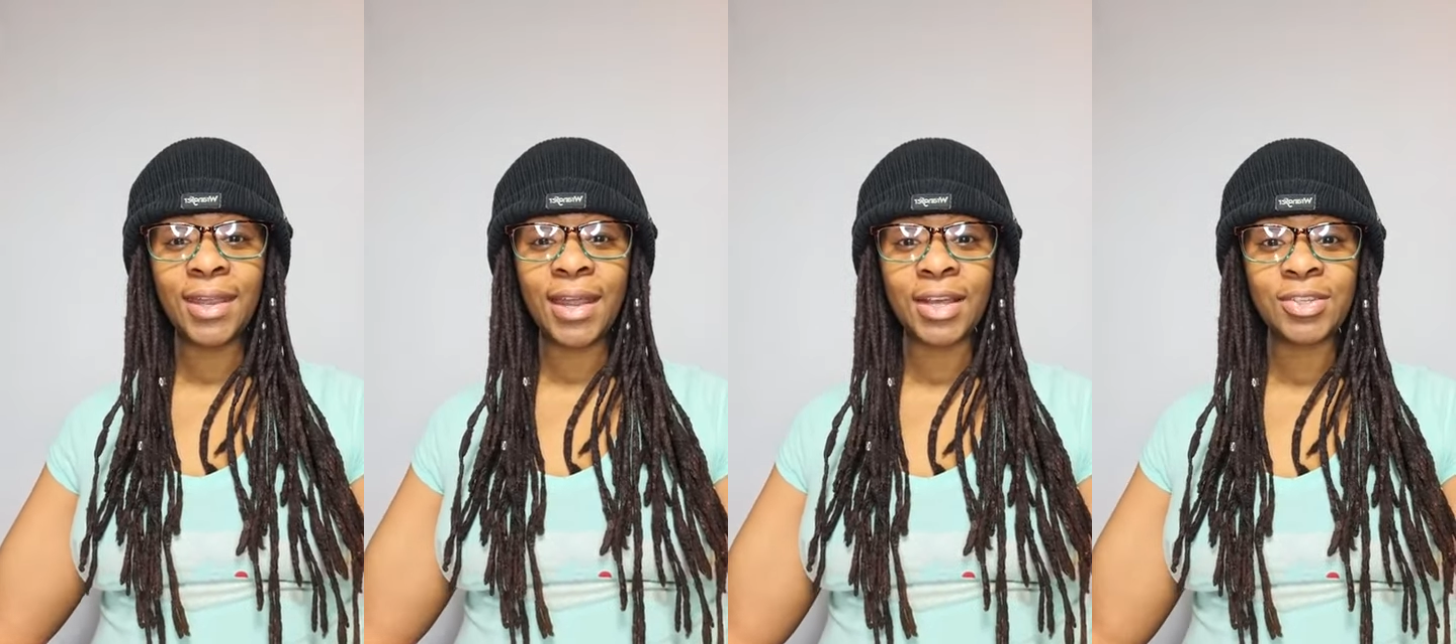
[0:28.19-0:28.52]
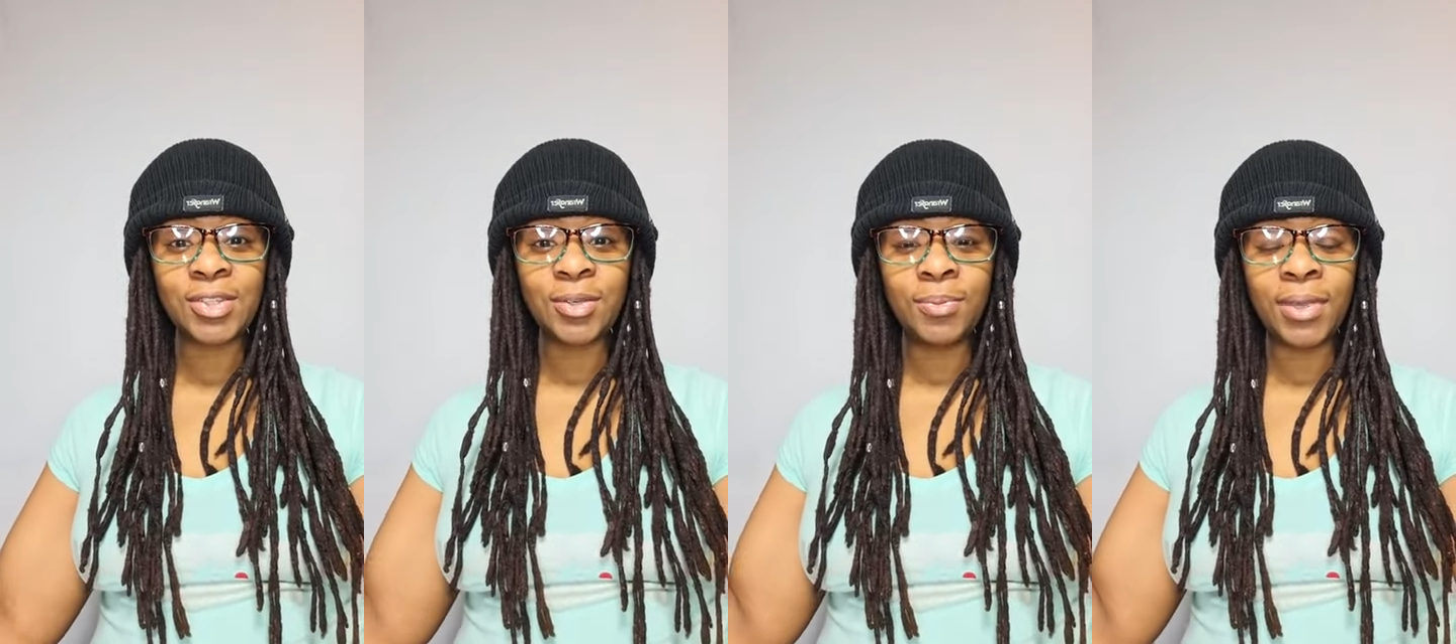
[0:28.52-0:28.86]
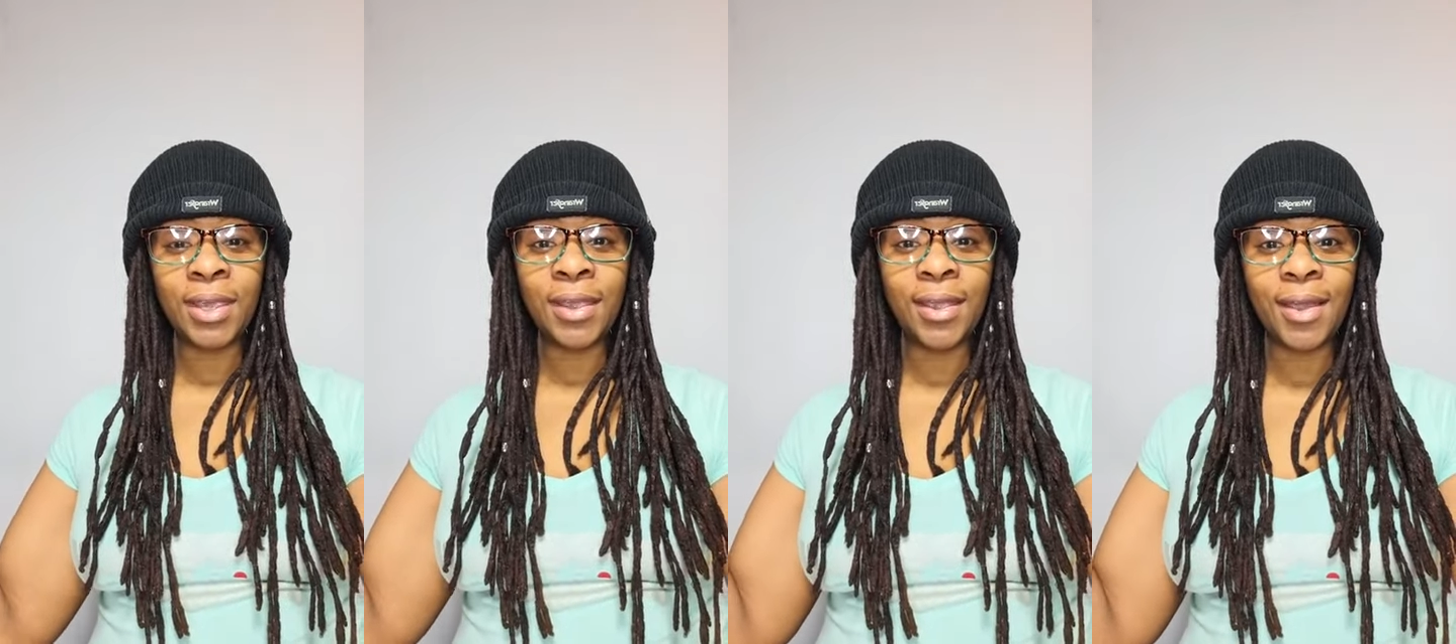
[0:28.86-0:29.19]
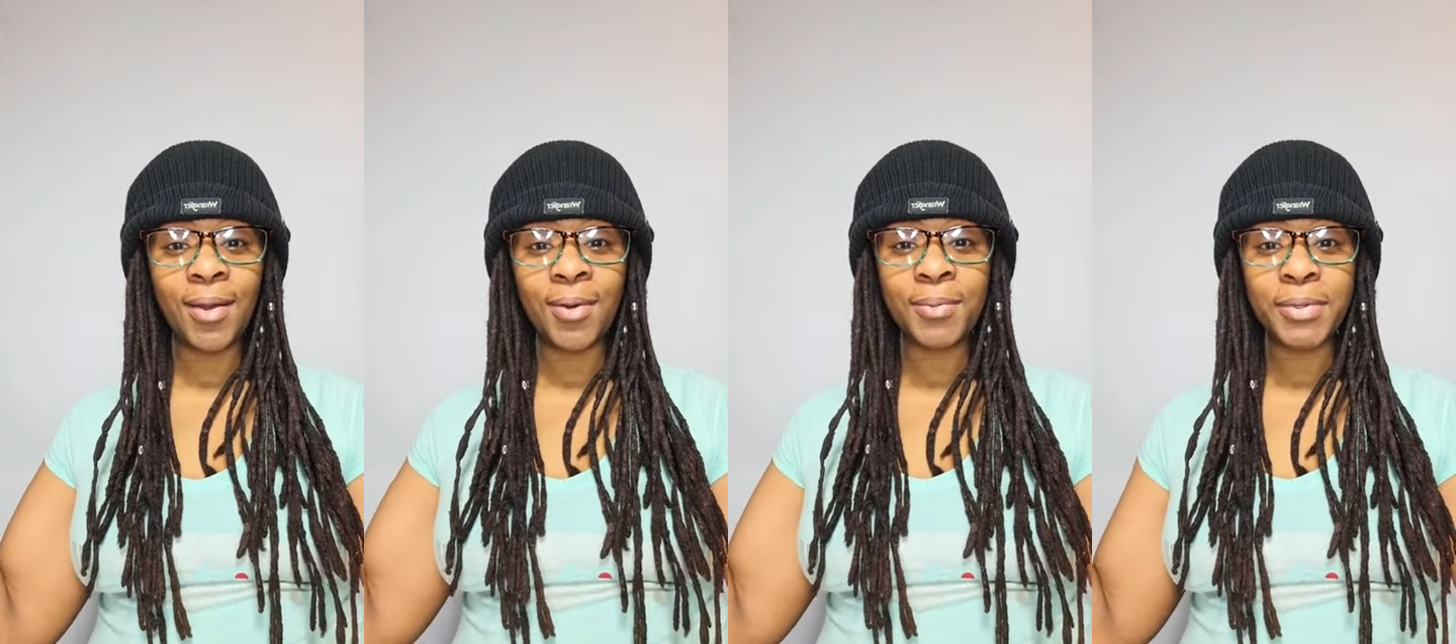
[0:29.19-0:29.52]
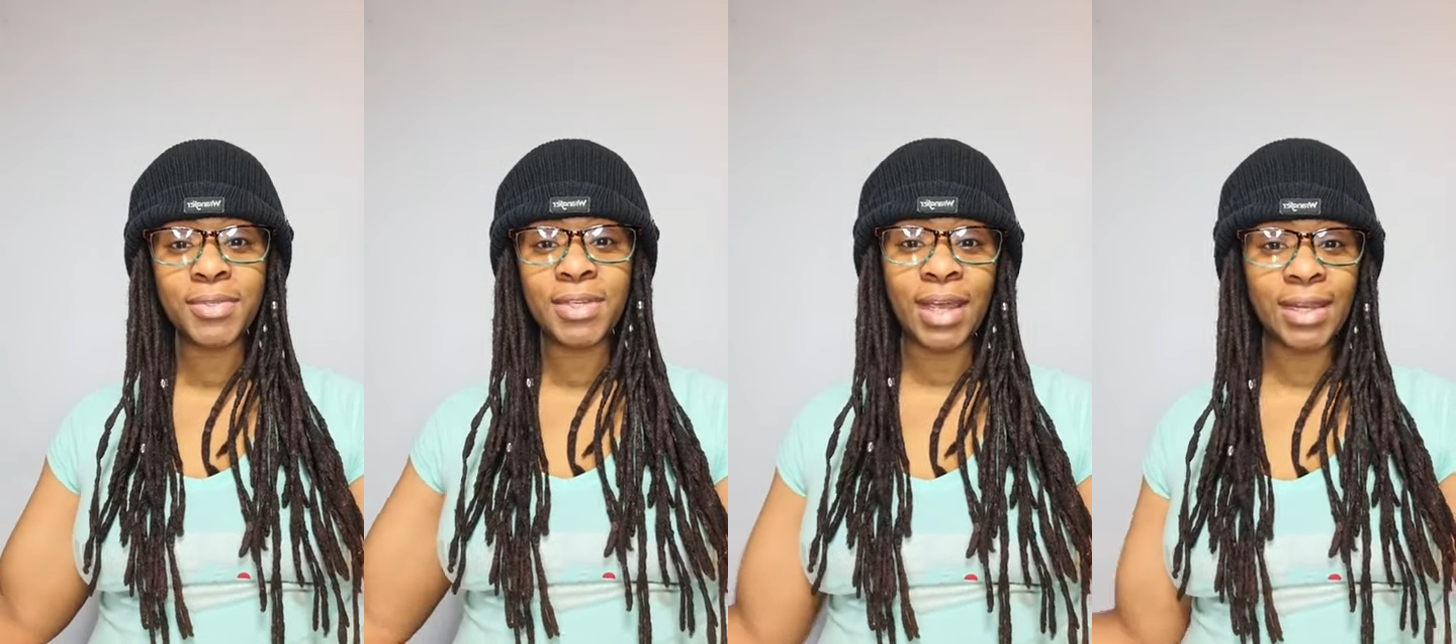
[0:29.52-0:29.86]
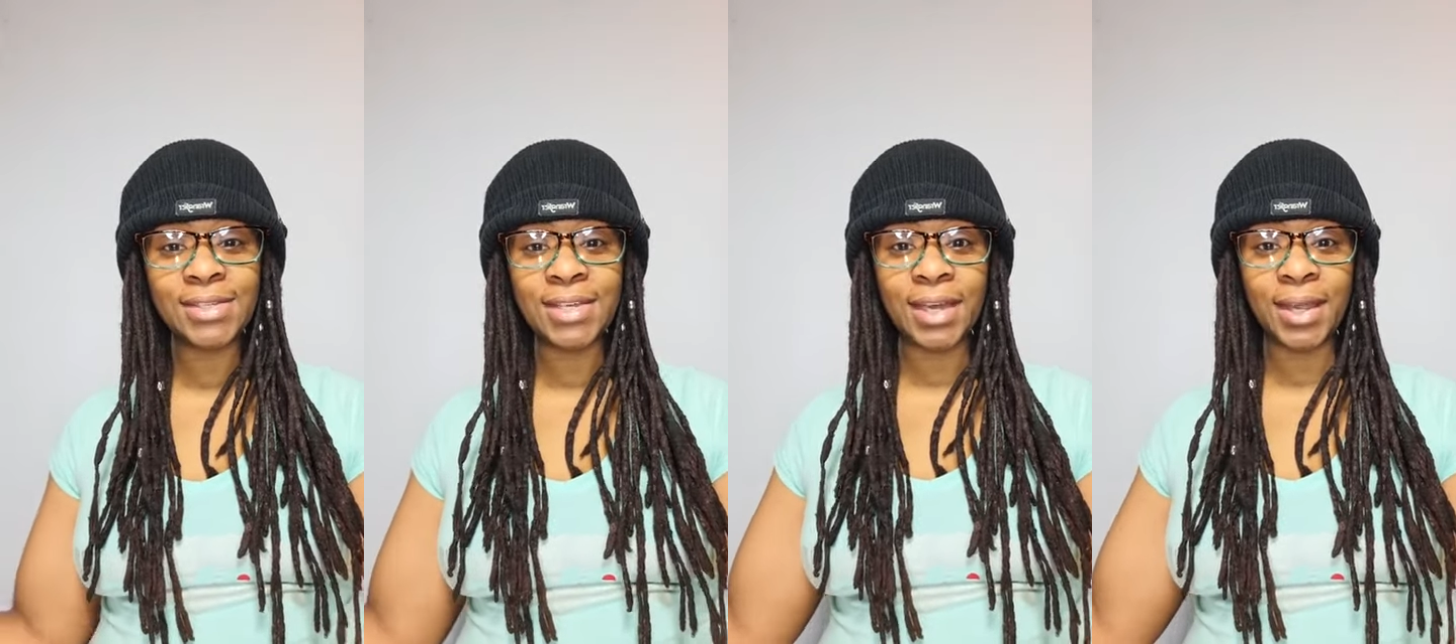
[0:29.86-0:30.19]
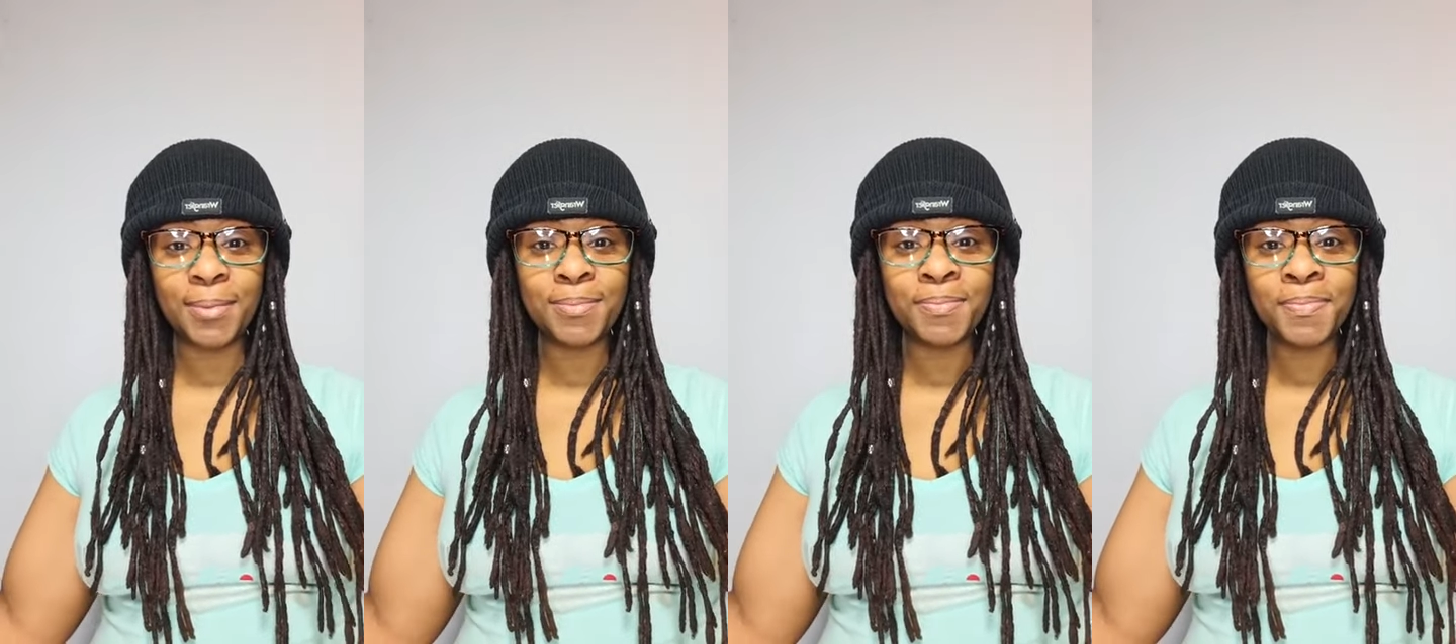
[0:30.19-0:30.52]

can actually be almost nighttime.